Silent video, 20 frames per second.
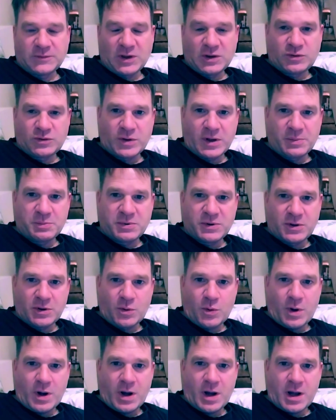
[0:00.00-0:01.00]
trip you
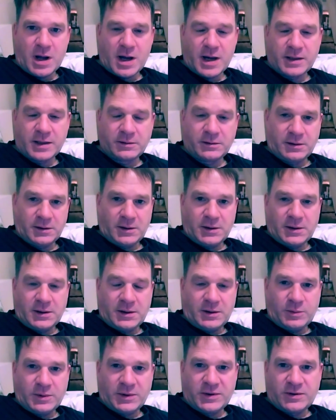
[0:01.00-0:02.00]
on
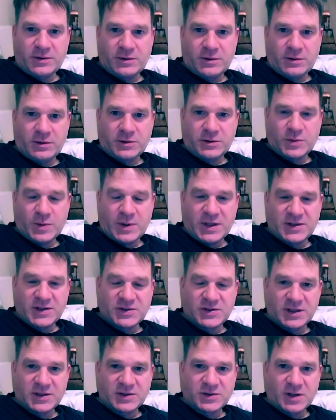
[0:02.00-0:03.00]
with your
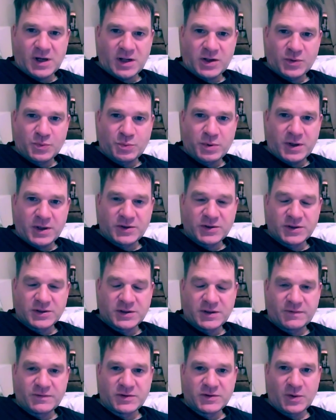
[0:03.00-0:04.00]
$26 purchase
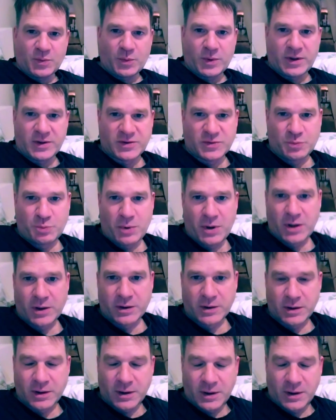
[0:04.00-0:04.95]
of someone's book.